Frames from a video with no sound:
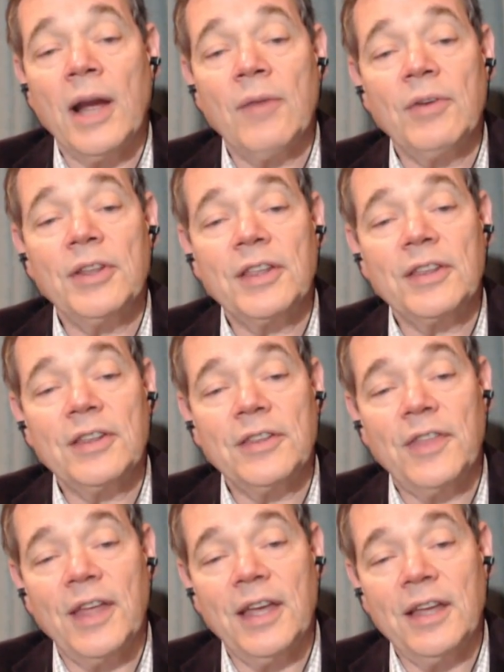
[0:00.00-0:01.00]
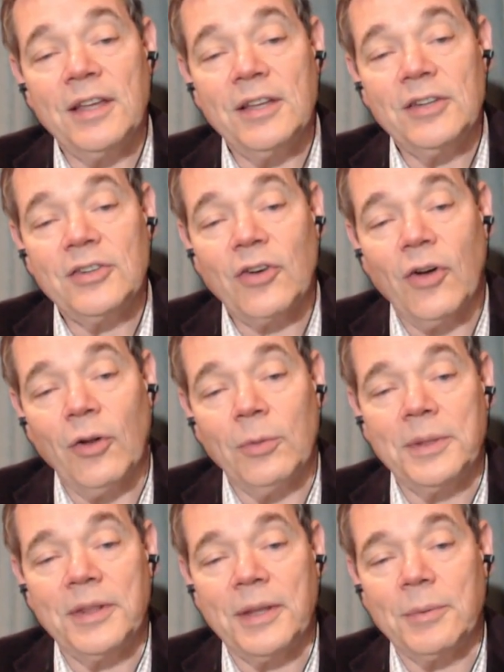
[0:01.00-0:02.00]
everything that they told
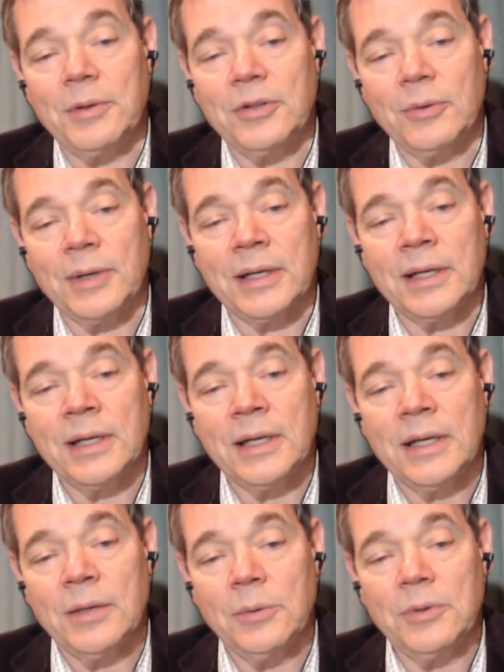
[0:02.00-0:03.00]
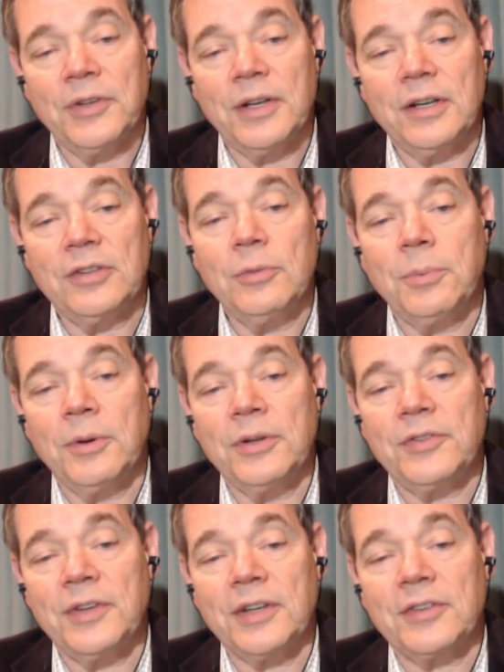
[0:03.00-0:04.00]
me they were doing was at a
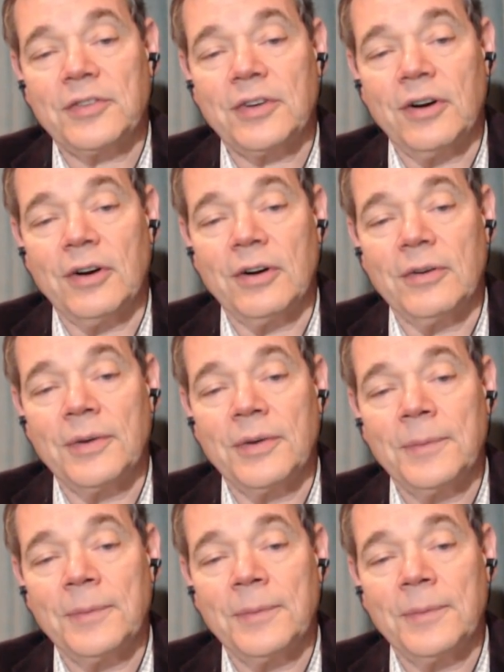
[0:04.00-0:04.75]
2.6 curve.